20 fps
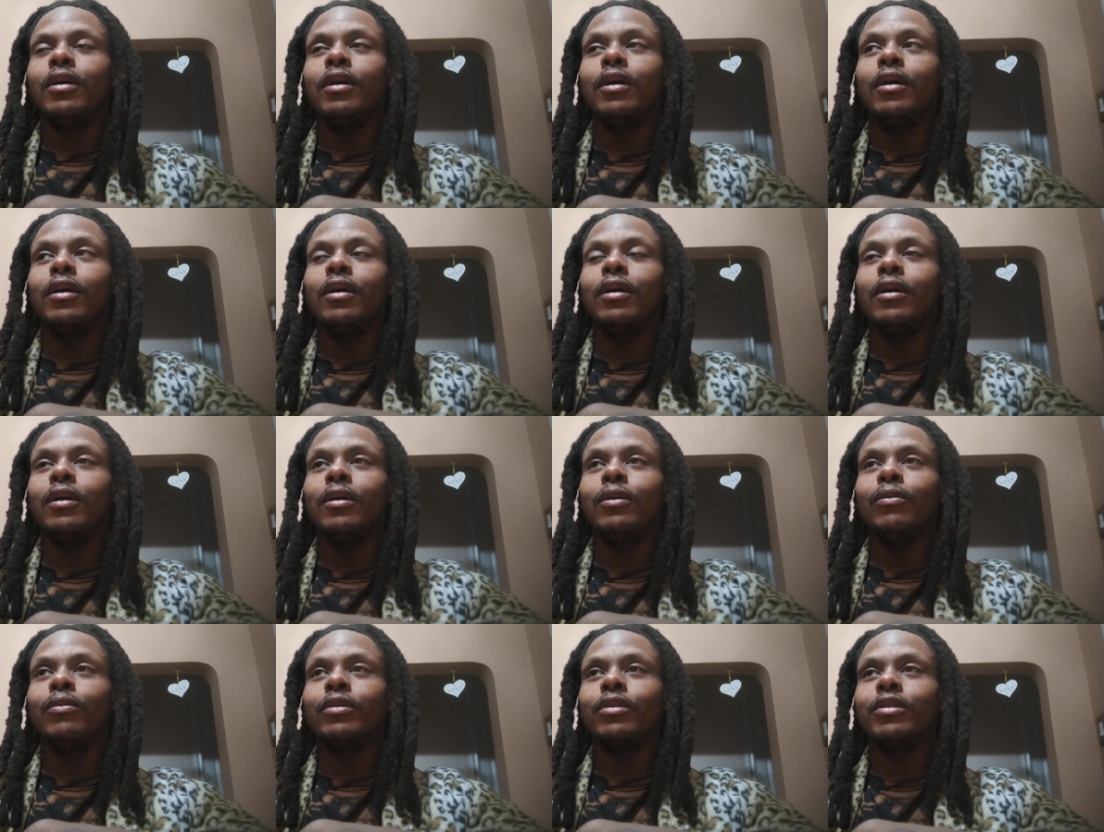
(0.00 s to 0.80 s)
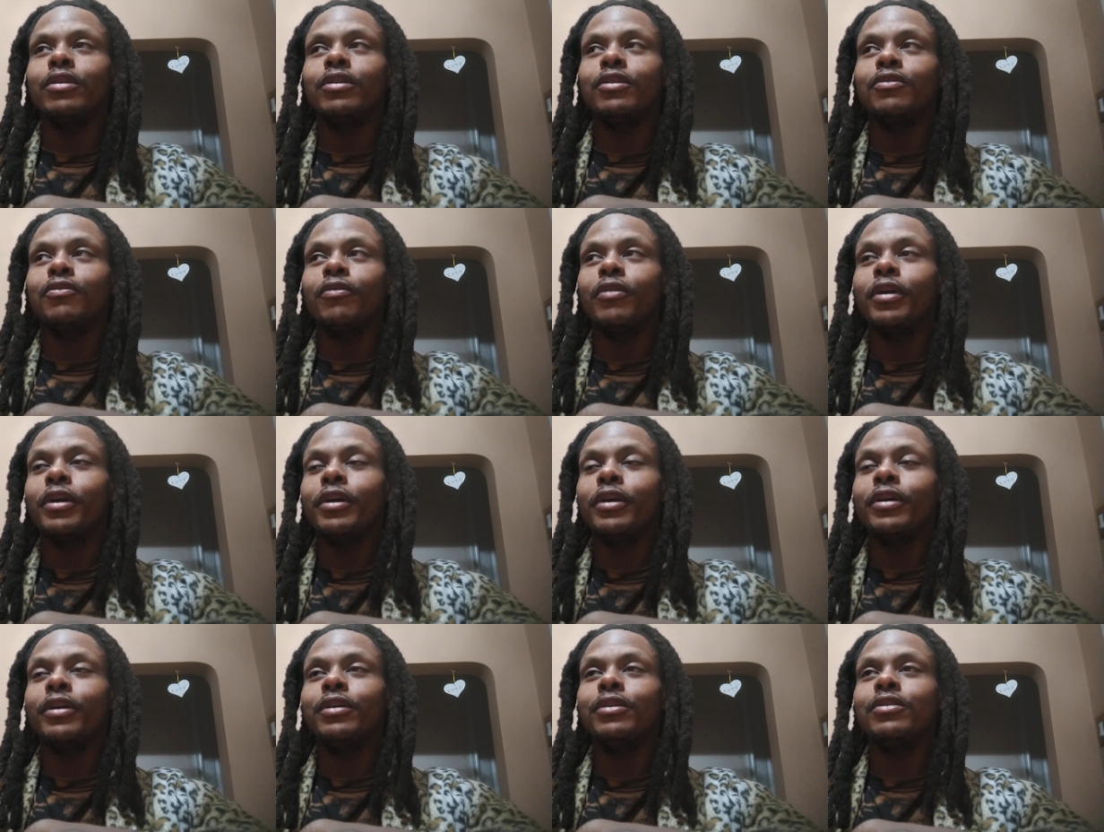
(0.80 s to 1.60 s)
Uh, with this
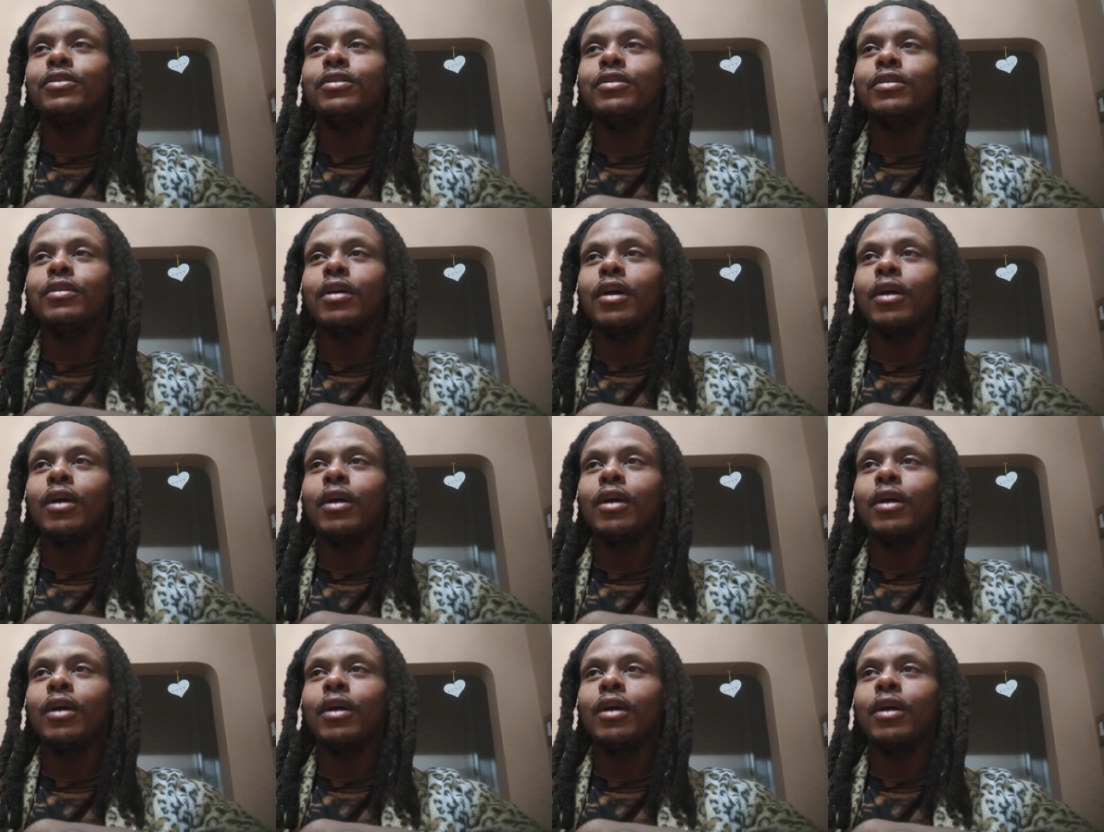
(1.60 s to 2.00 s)
phase,